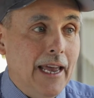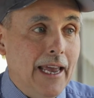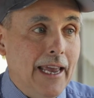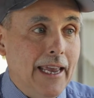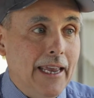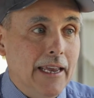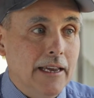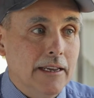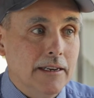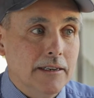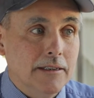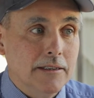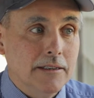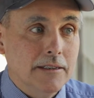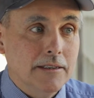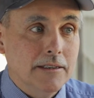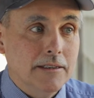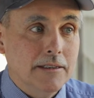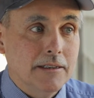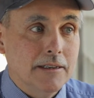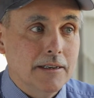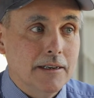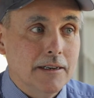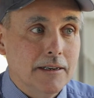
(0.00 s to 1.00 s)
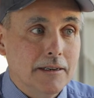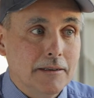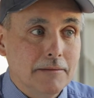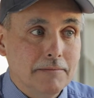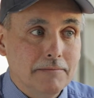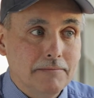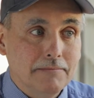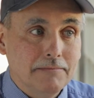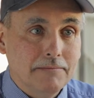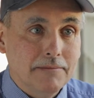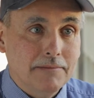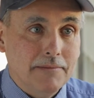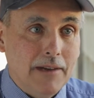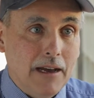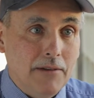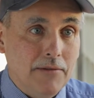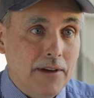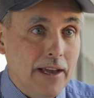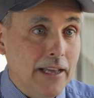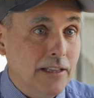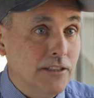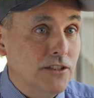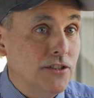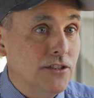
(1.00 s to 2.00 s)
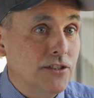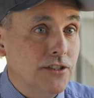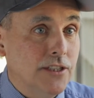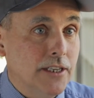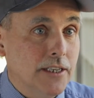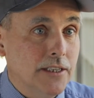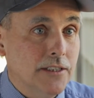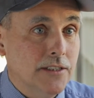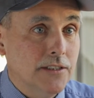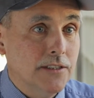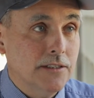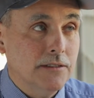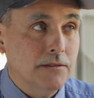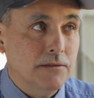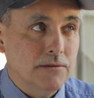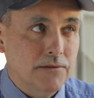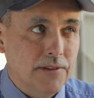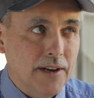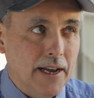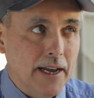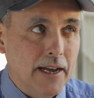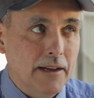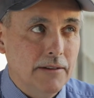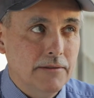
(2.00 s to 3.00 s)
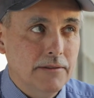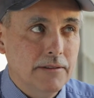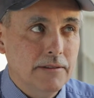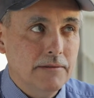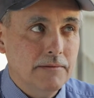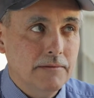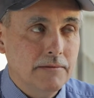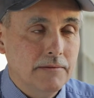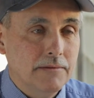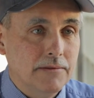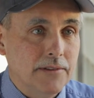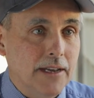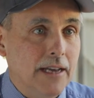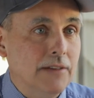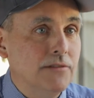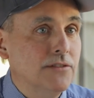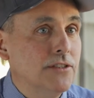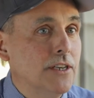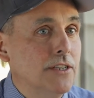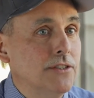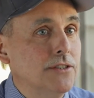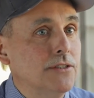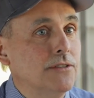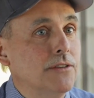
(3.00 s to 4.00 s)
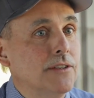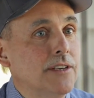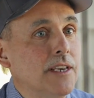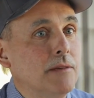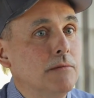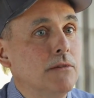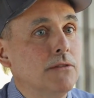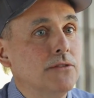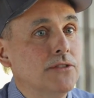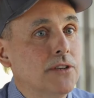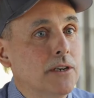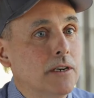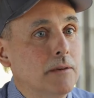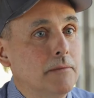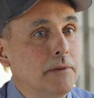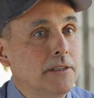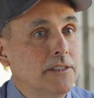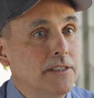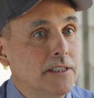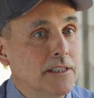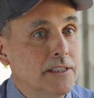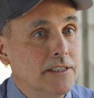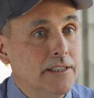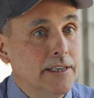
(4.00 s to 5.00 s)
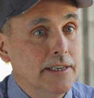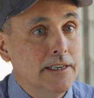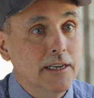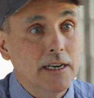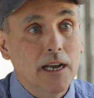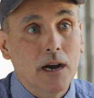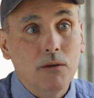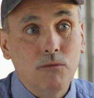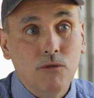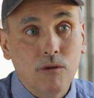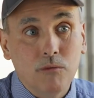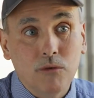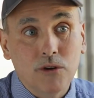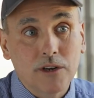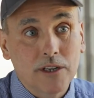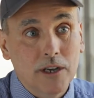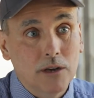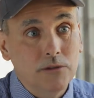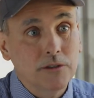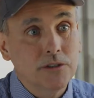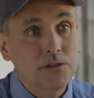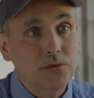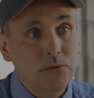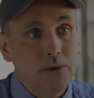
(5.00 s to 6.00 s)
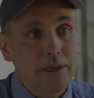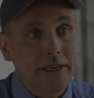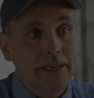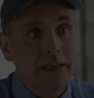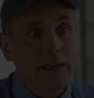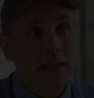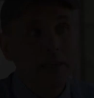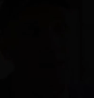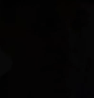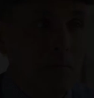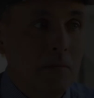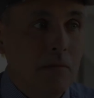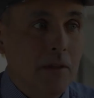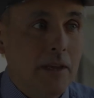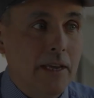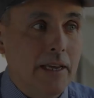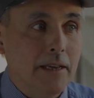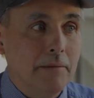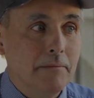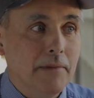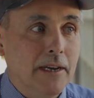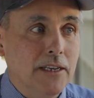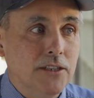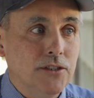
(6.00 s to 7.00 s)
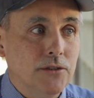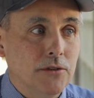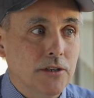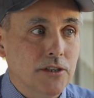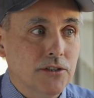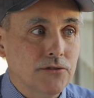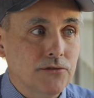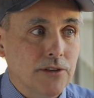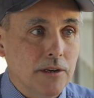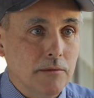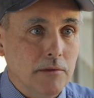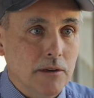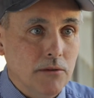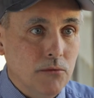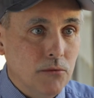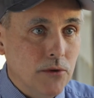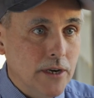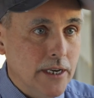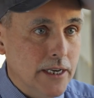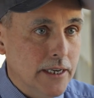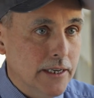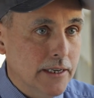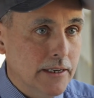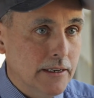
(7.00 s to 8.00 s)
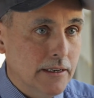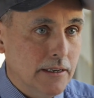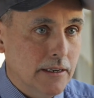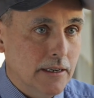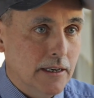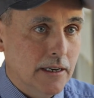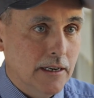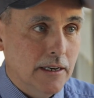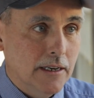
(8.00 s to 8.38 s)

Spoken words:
And I've had five sessions of chemotherapy since then. I got one more to go this week. It makes you extremely weak.